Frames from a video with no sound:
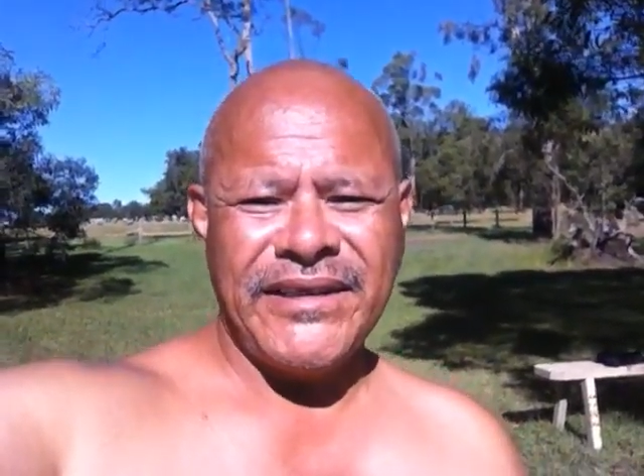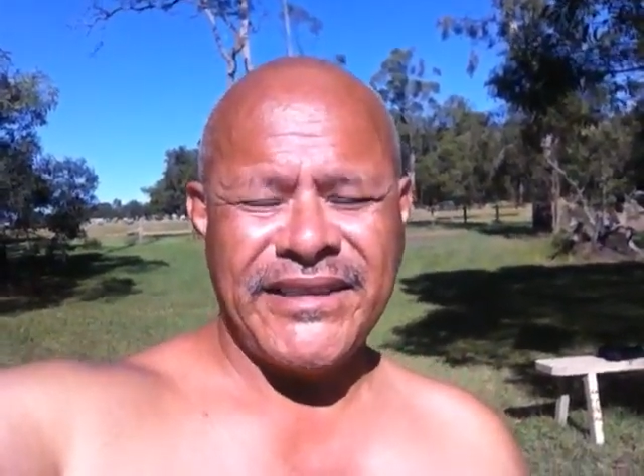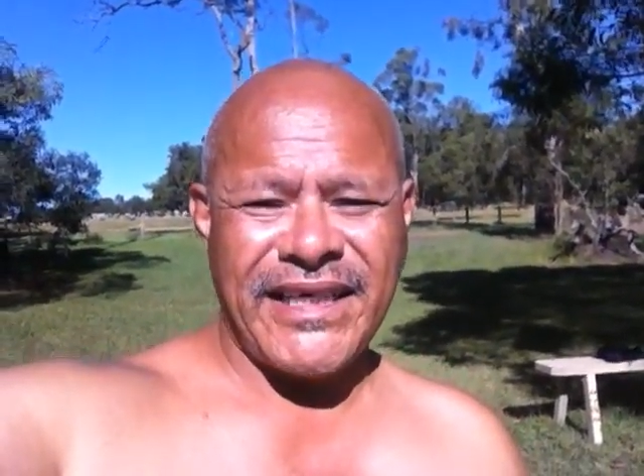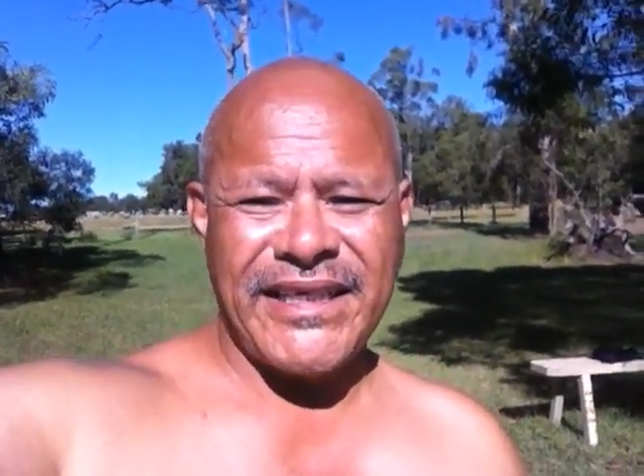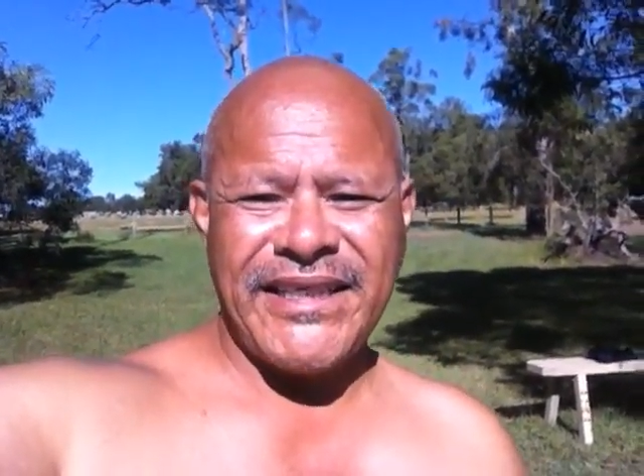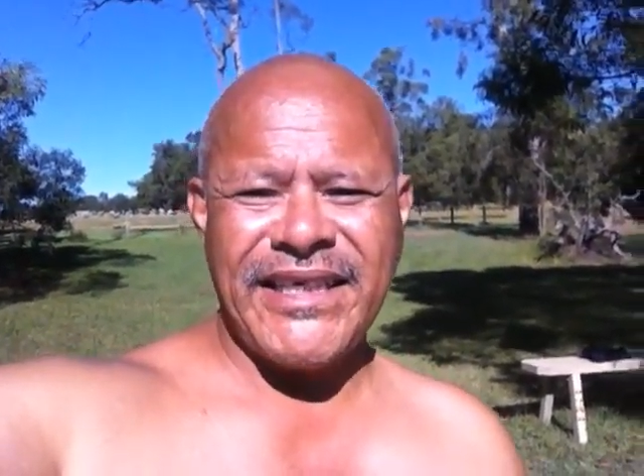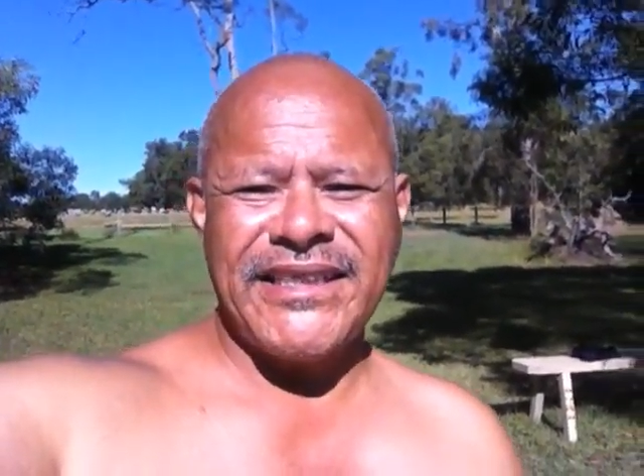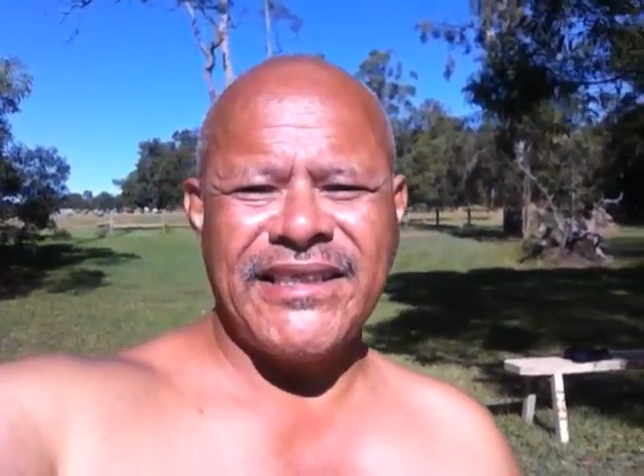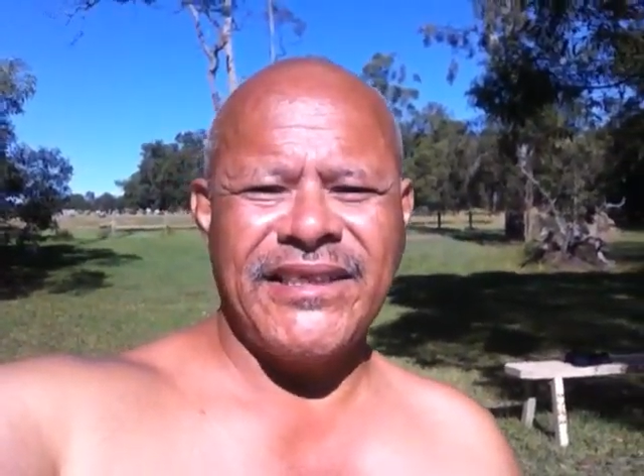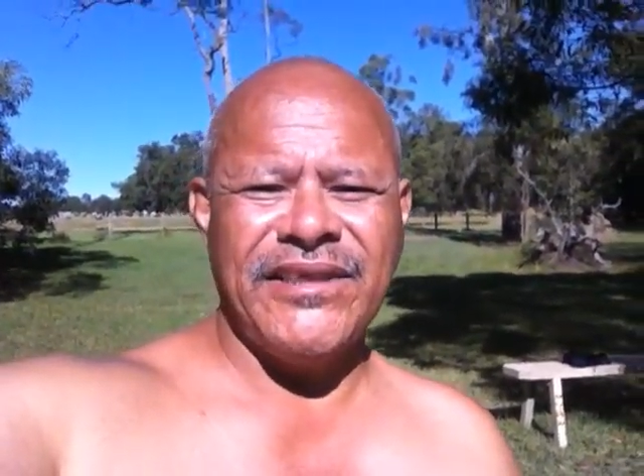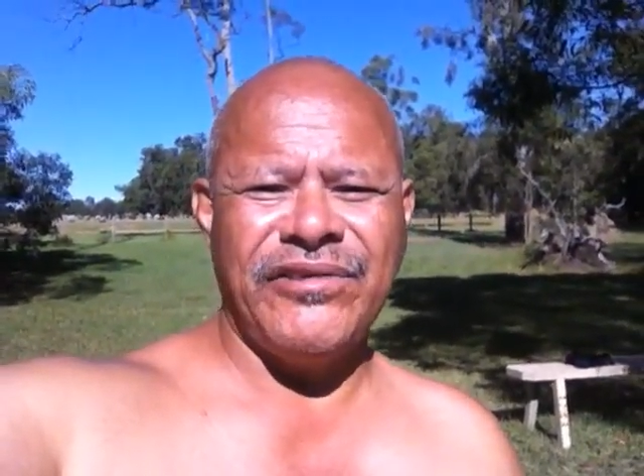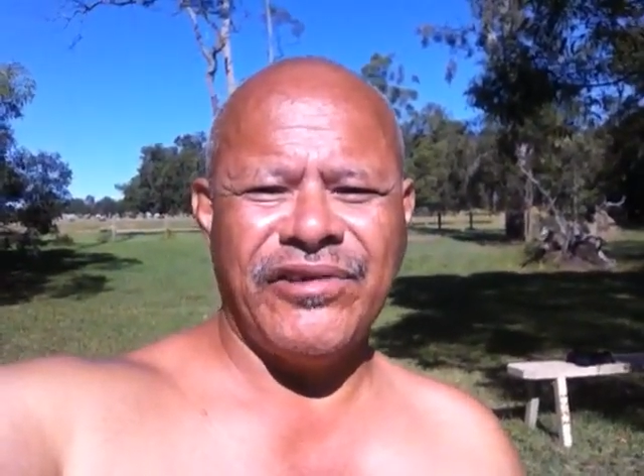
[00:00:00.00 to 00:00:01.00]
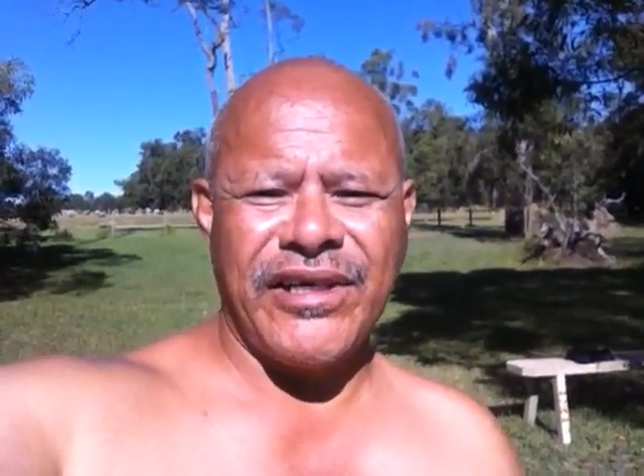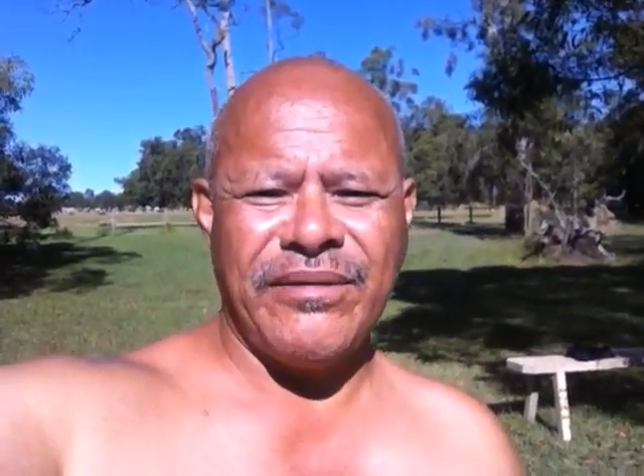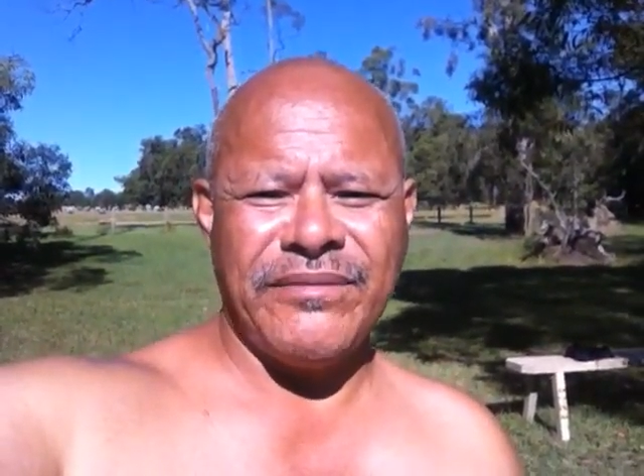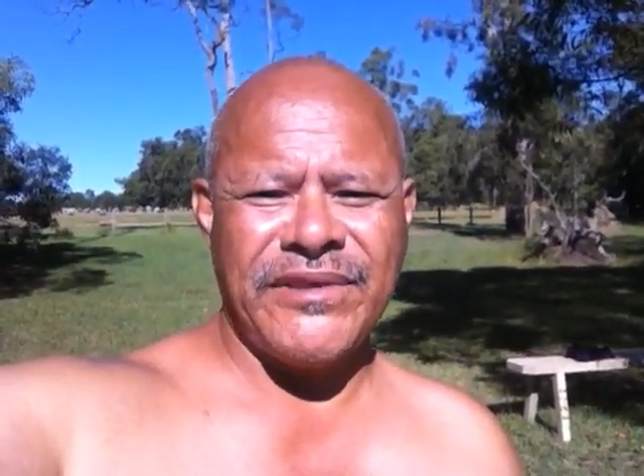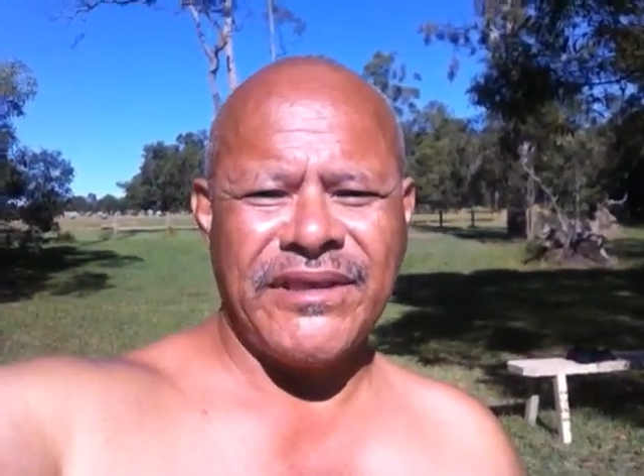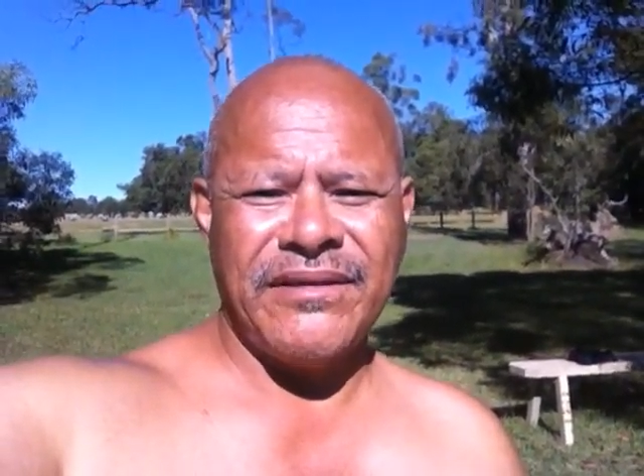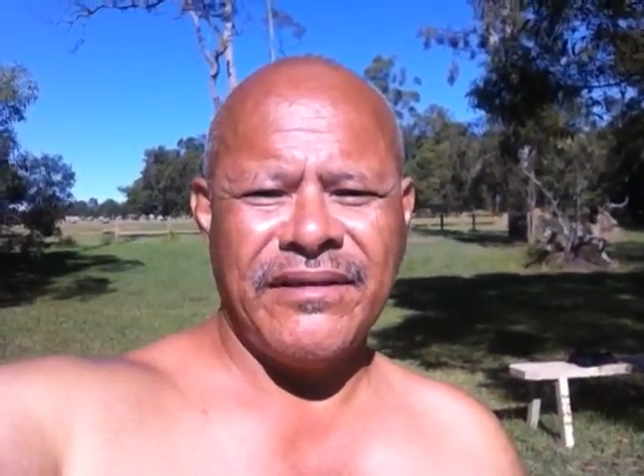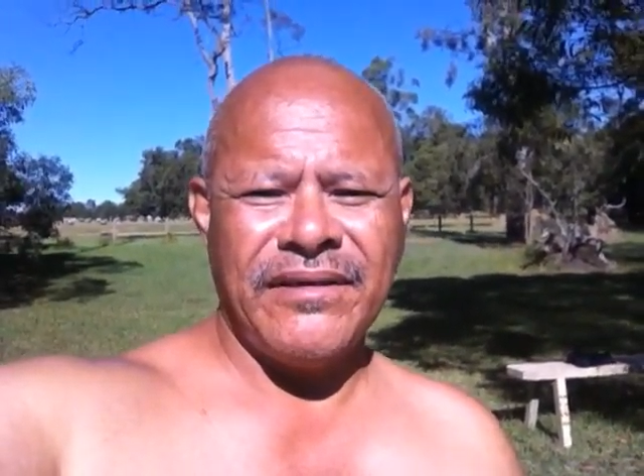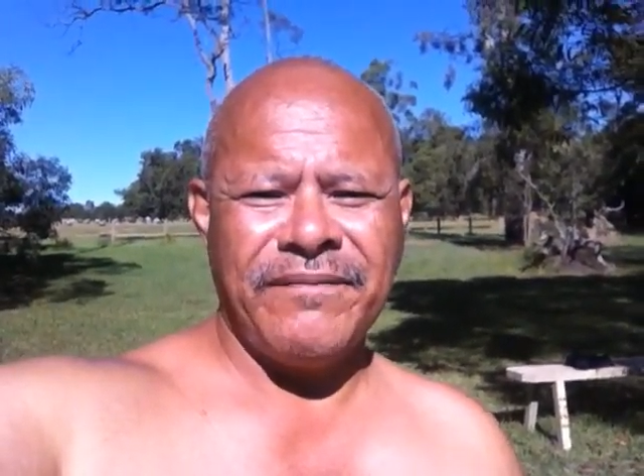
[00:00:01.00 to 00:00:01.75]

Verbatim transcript: You say yes to your dreams.